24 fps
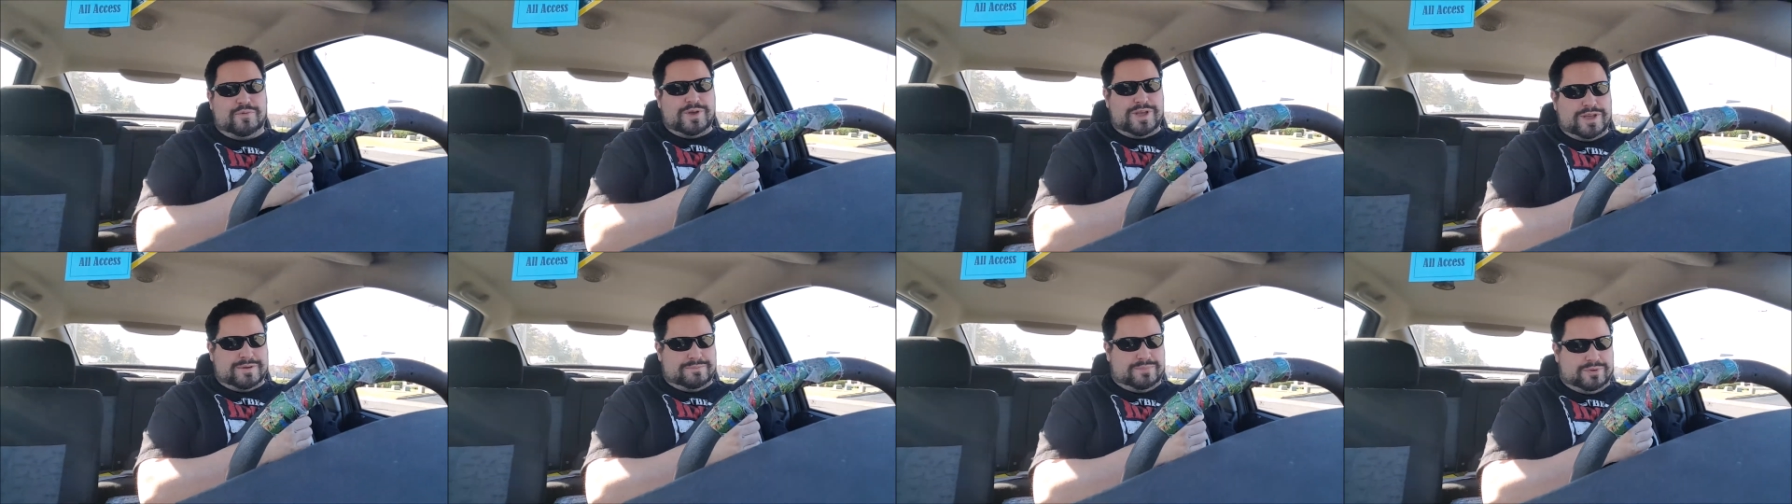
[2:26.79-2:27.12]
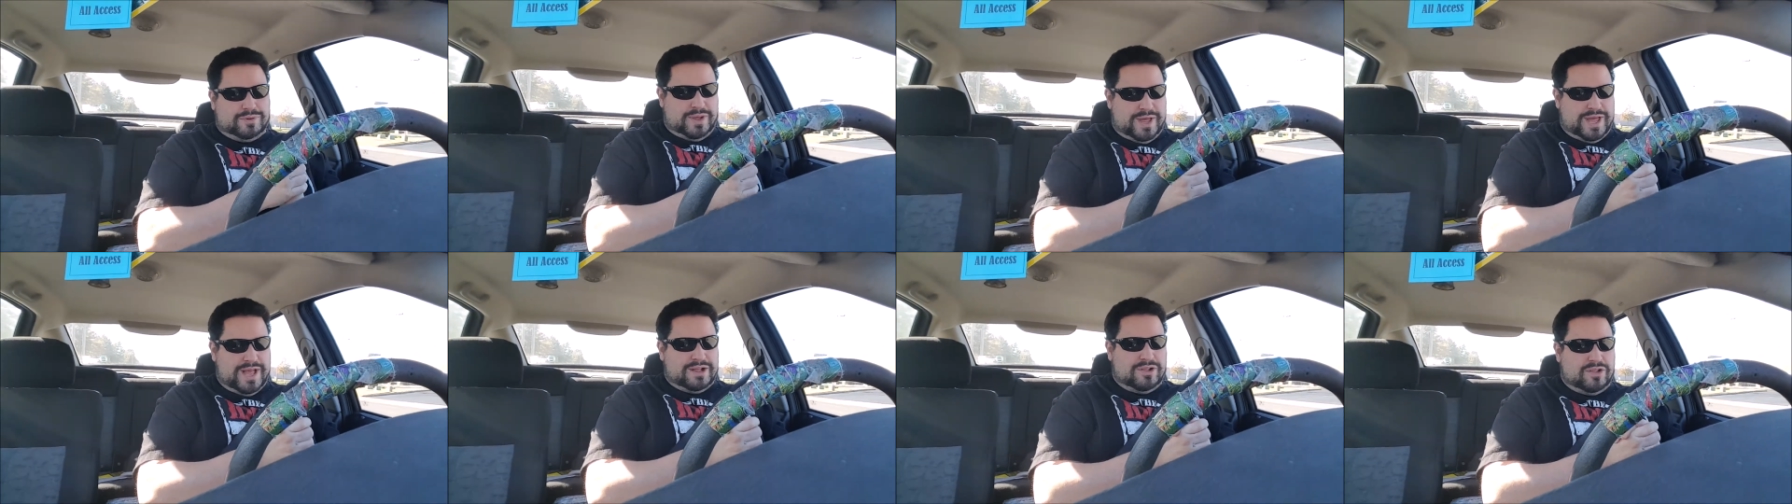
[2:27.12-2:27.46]
we can
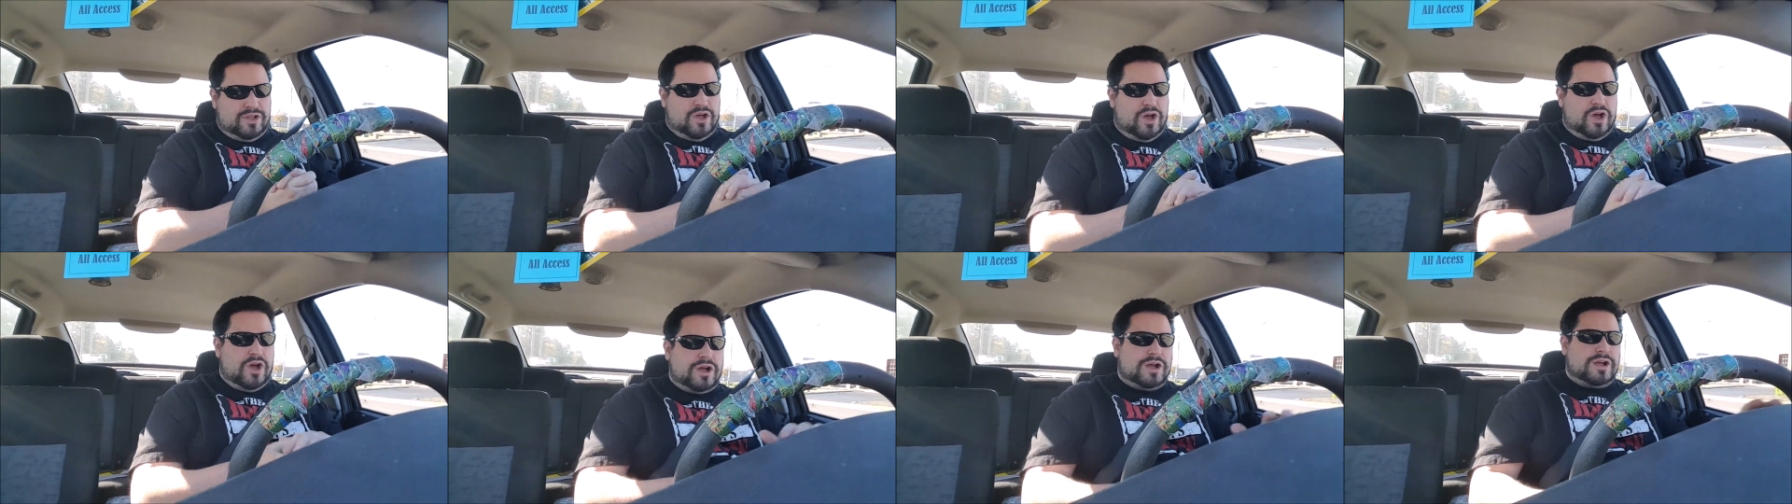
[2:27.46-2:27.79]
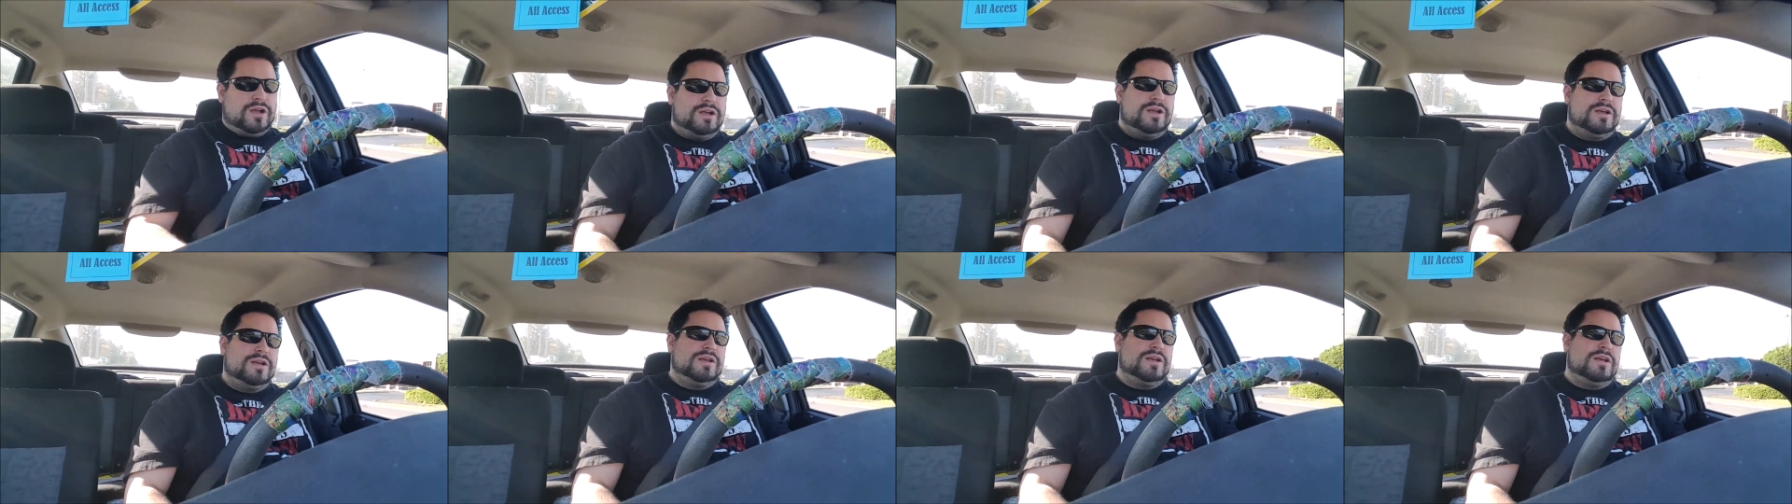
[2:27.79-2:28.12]
play
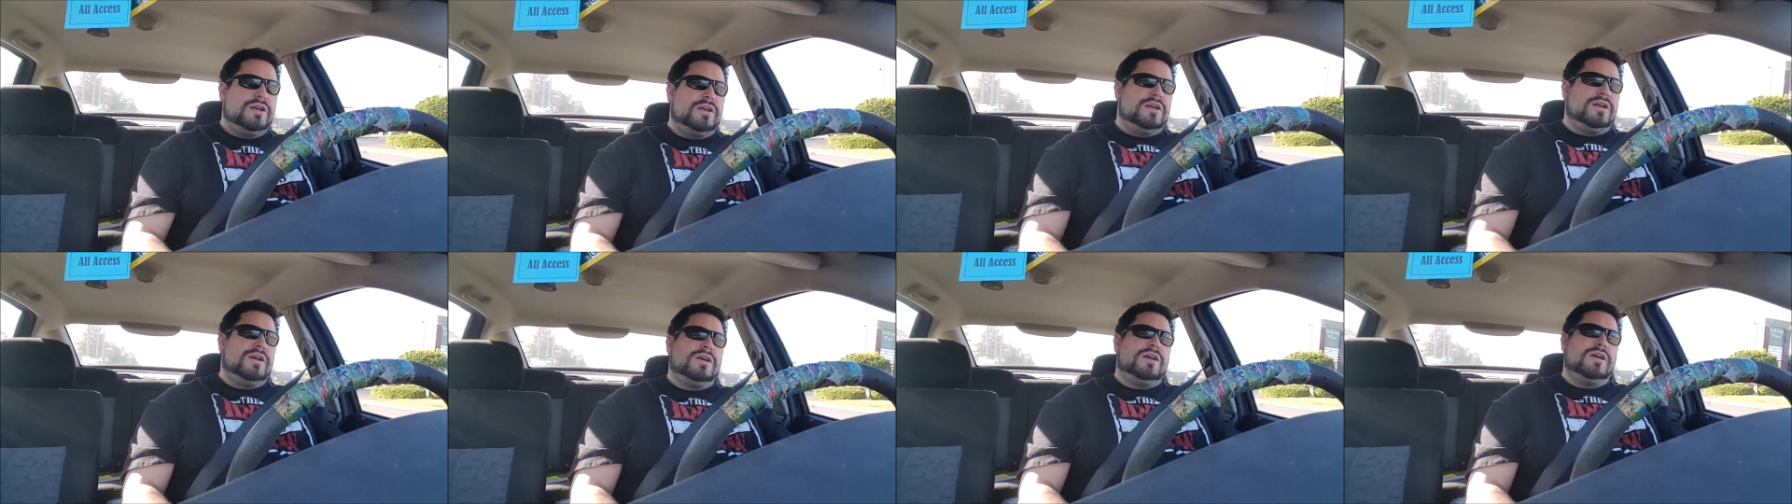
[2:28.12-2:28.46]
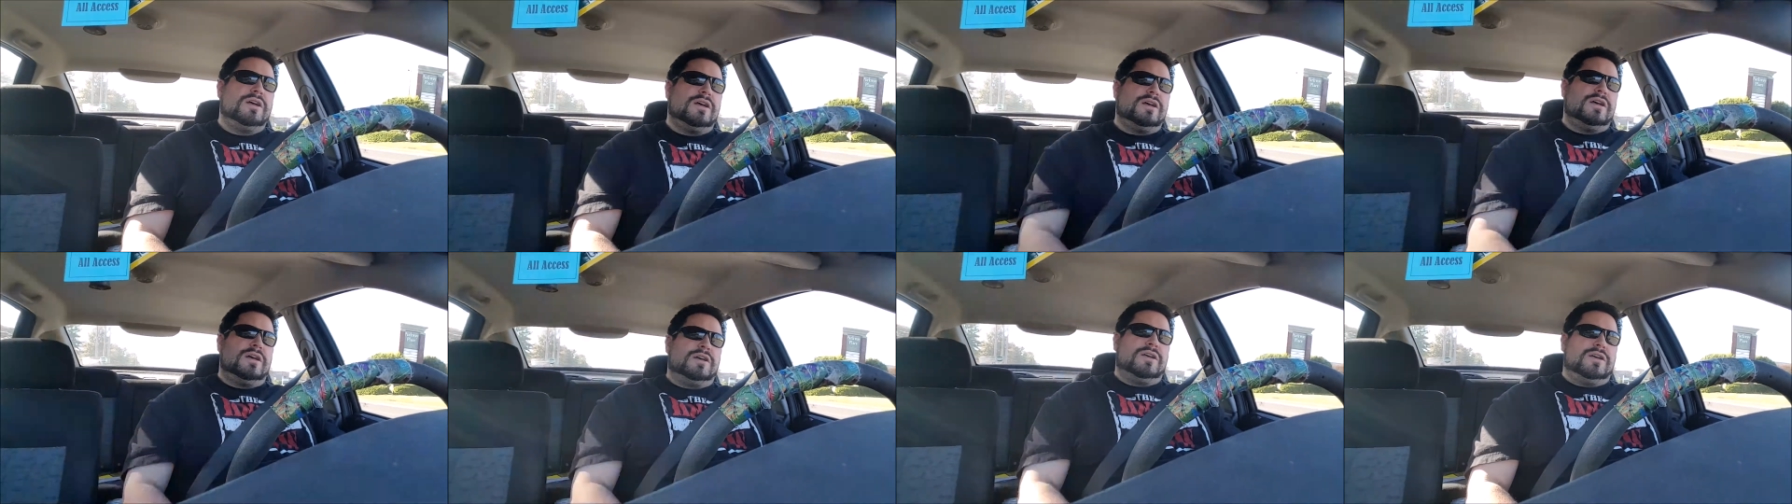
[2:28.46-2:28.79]

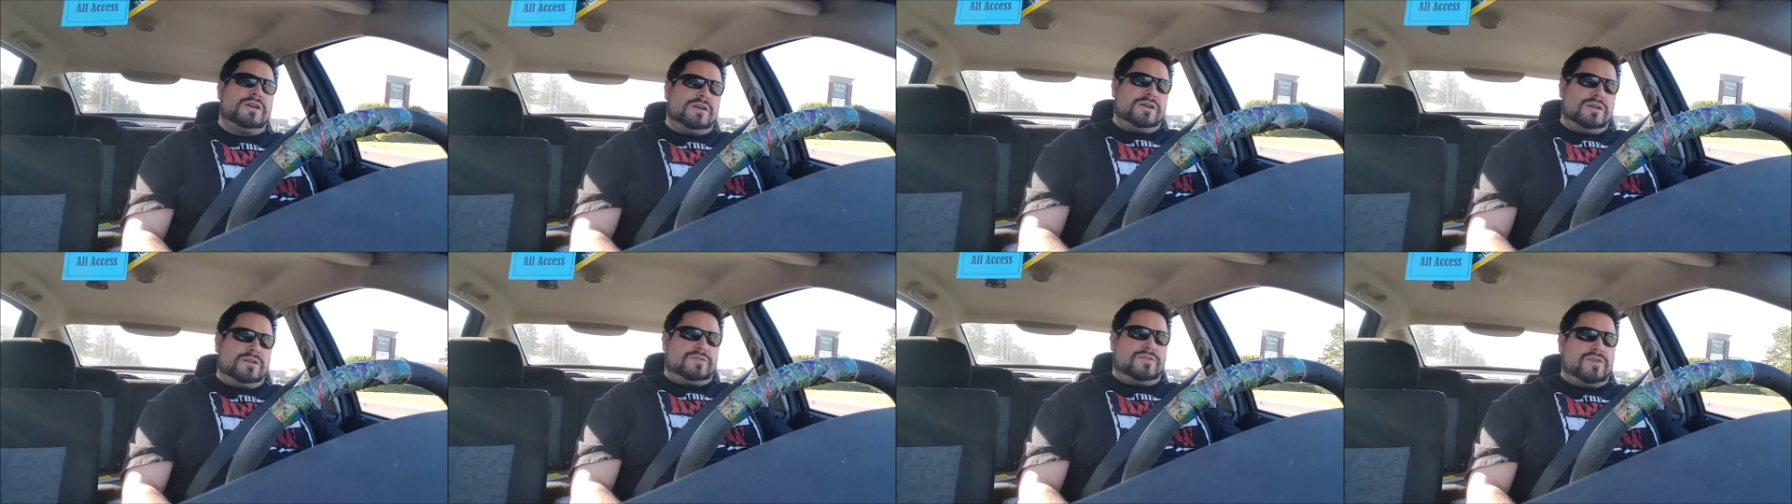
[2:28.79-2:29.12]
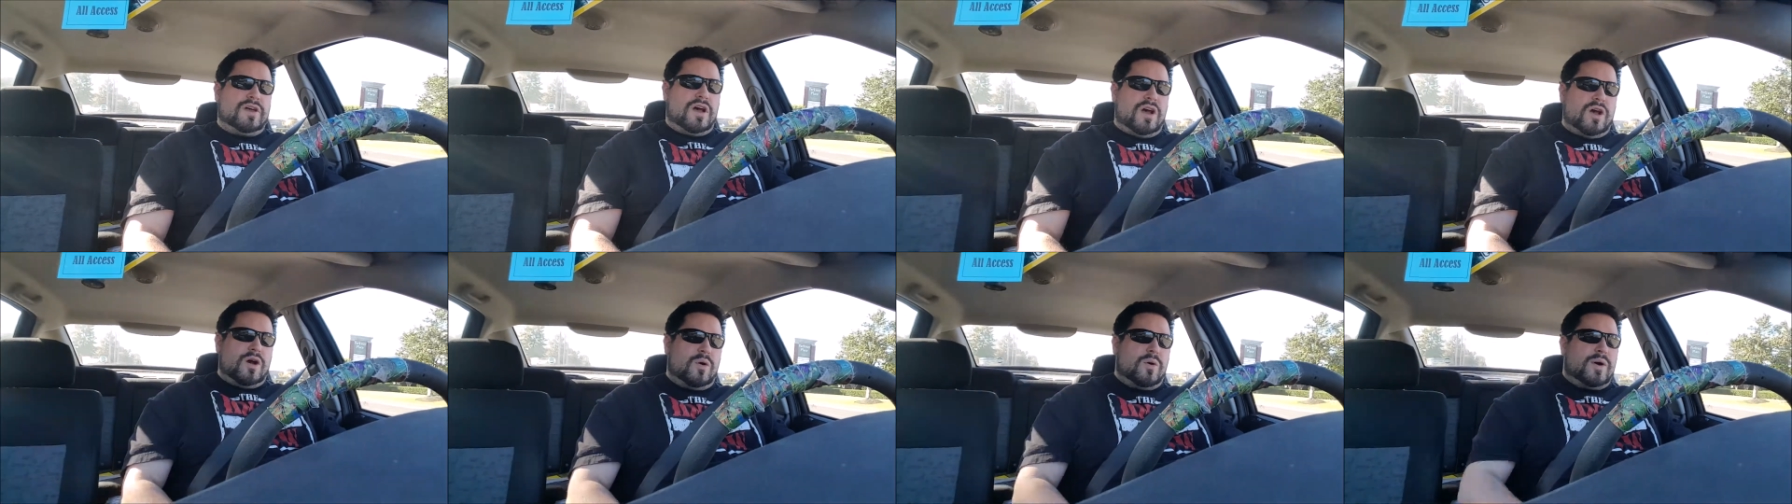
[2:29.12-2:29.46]
along.
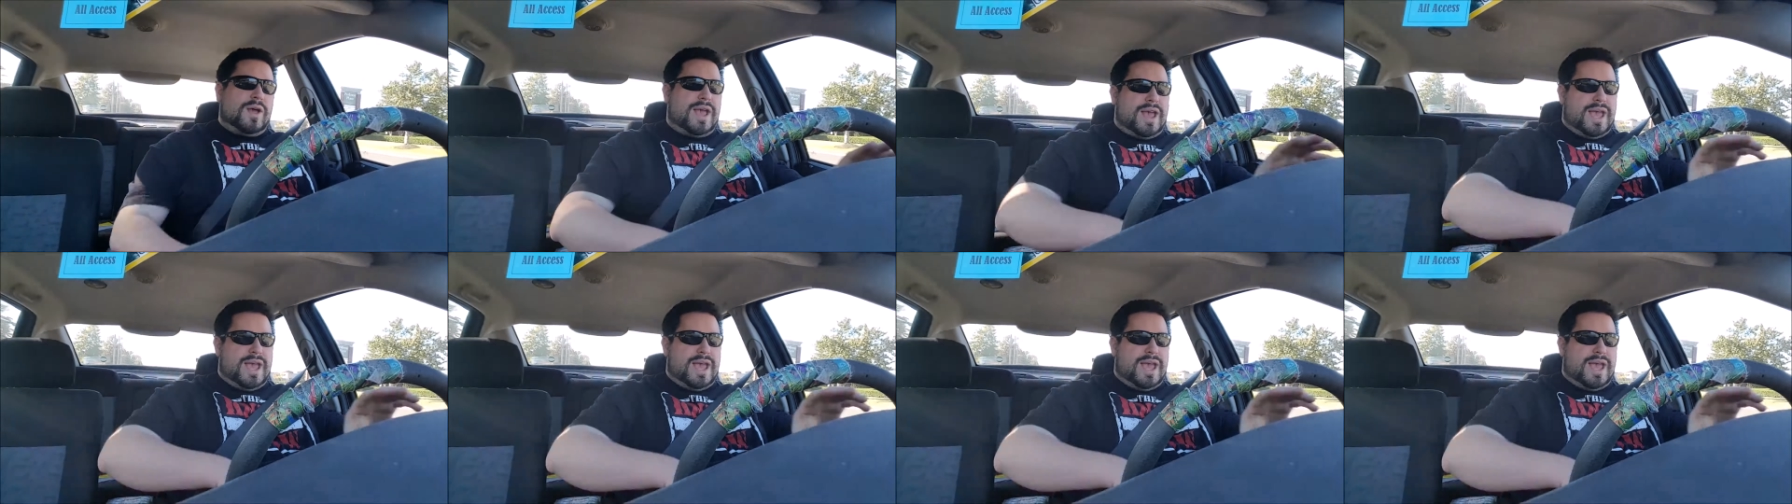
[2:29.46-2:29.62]
So